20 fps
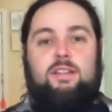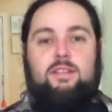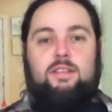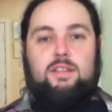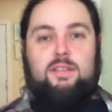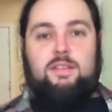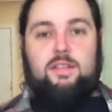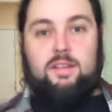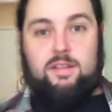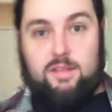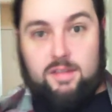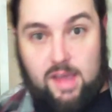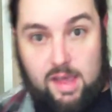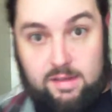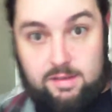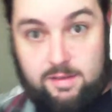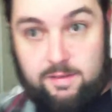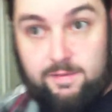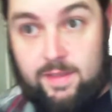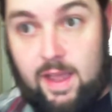the
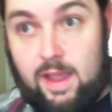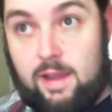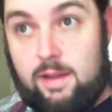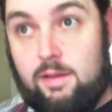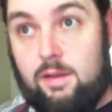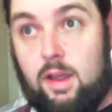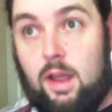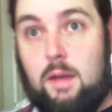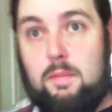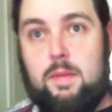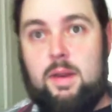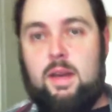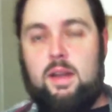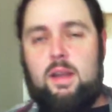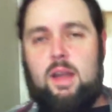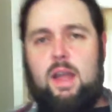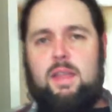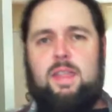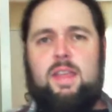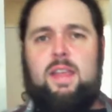success of that. I mean,
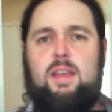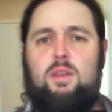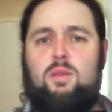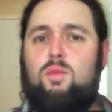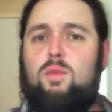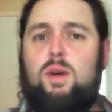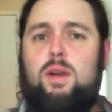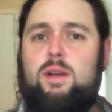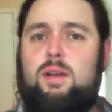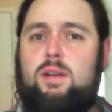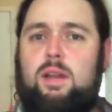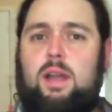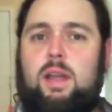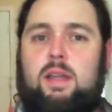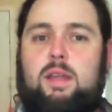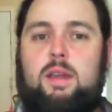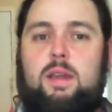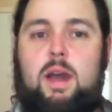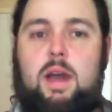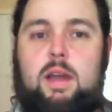I think it won,
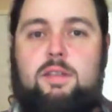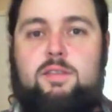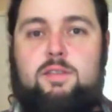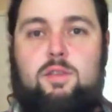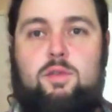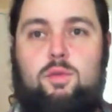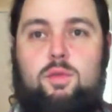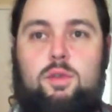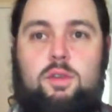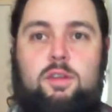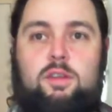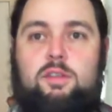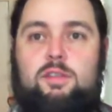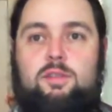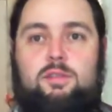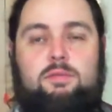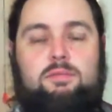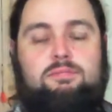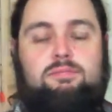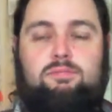Eisner Awards,
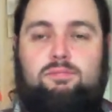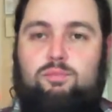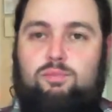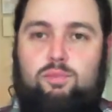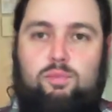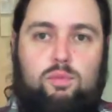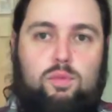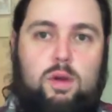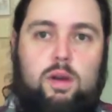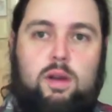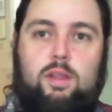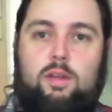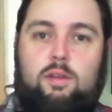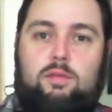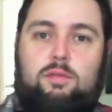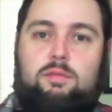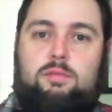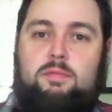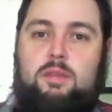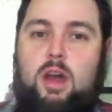or one of
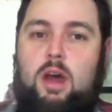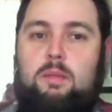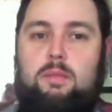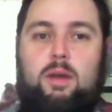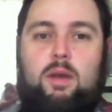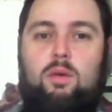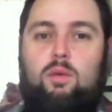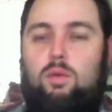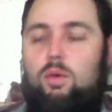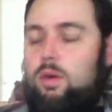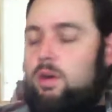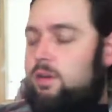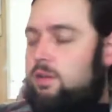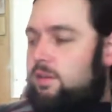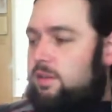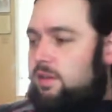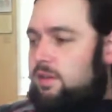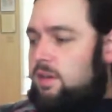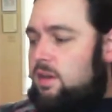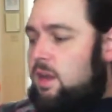those comic
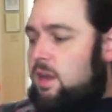awards, and